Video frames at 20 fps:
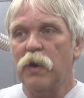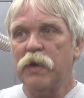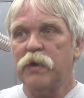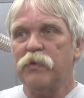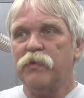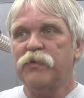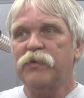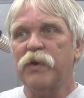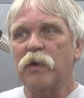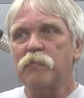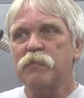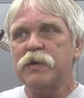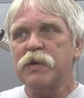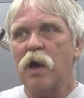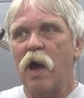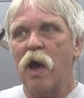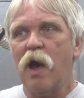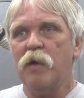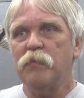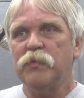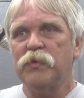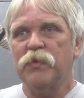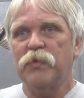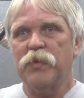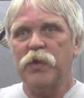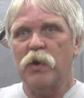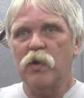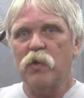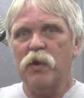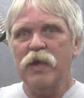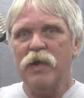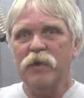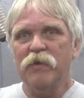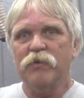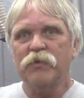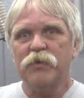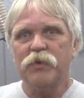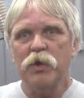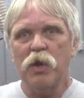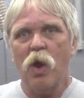but sometimes there
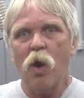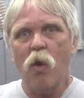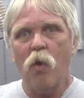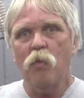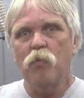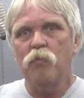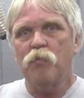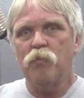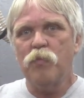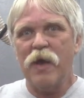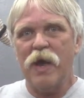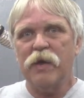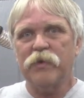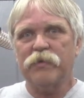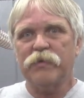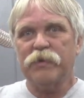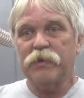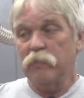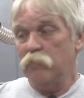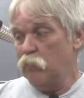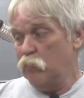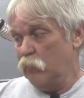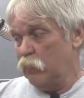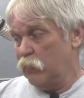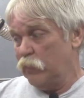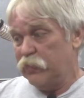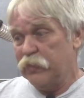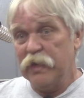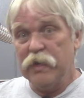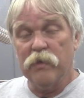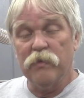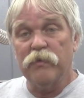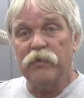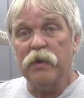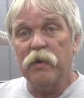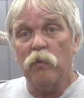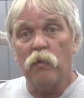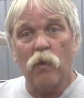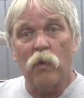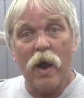is no best
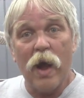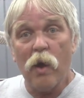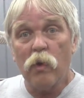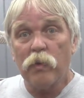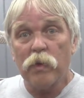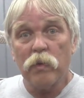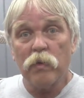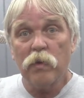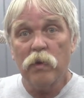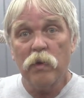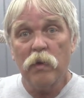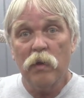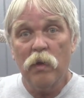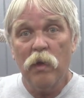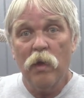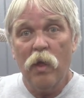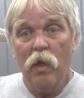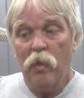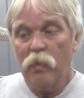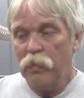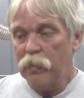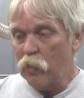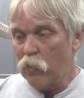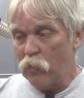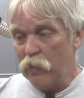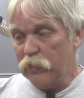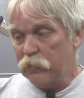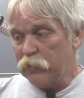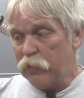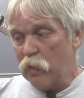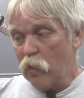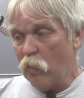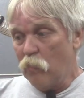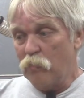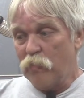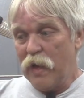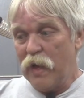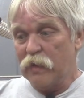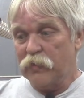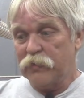CNC router. There is no
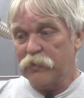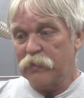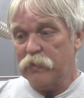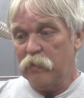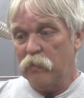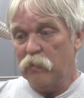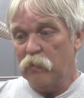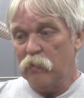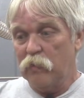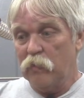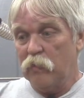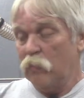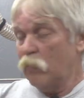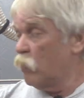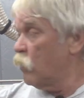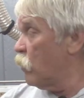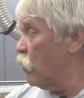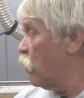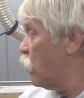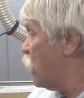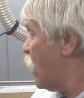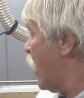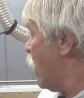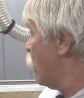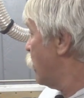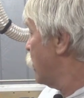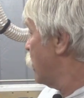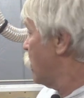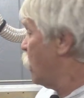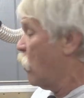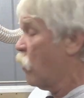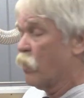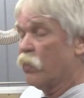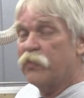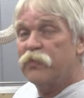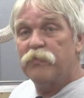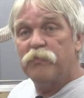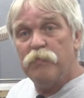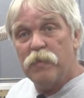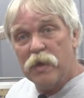best router or
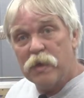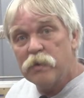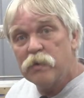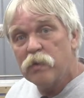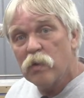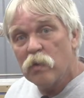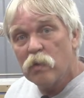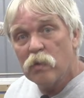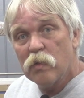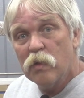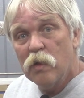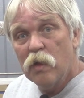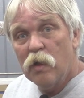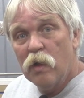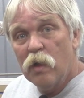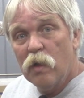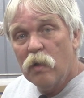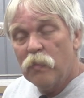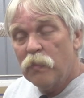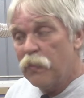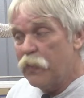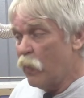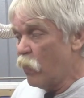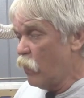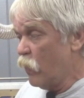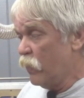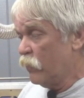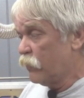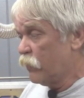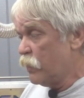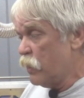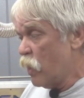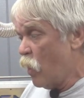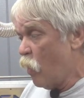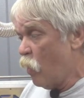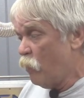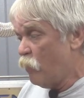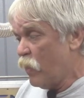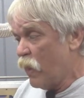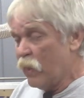spindle. There is
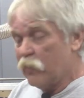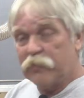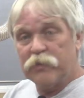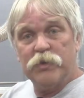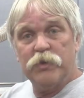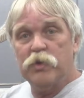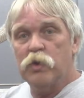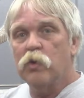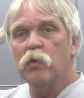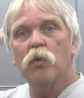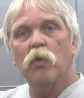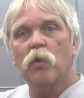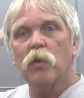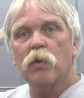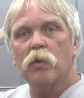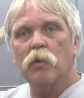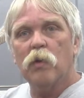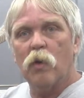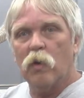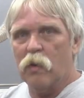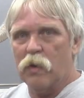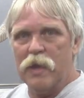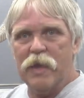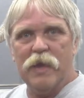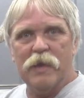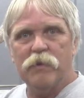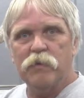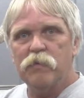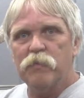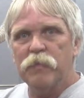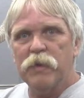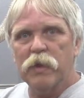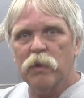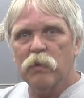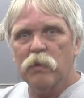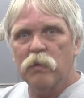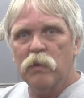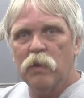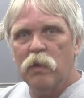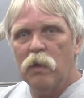no best tool or end
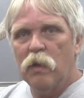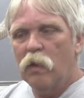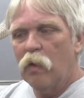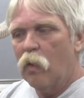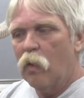mill,